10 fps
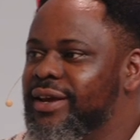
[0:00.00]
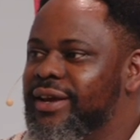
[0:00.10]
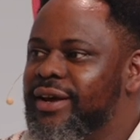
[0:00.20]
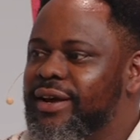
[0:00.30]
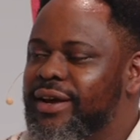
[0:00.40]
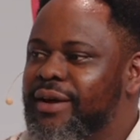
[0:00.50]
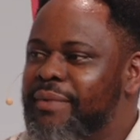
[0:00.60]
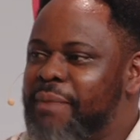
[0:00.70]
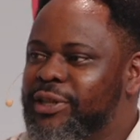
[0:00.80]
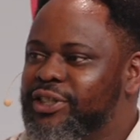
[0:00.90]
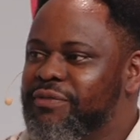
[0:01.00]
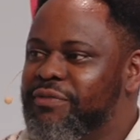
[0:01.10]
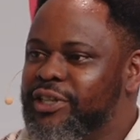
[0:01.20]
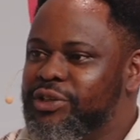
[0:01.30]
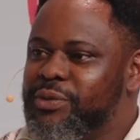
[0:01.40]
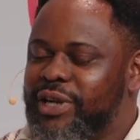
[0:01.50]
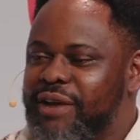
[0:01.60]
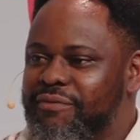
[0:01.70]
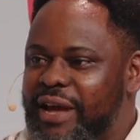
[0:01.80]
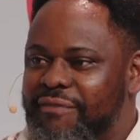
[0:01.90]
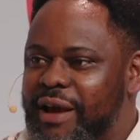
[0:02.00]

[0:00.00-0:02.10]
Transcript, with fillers: uh, abolition forgery would not have, have,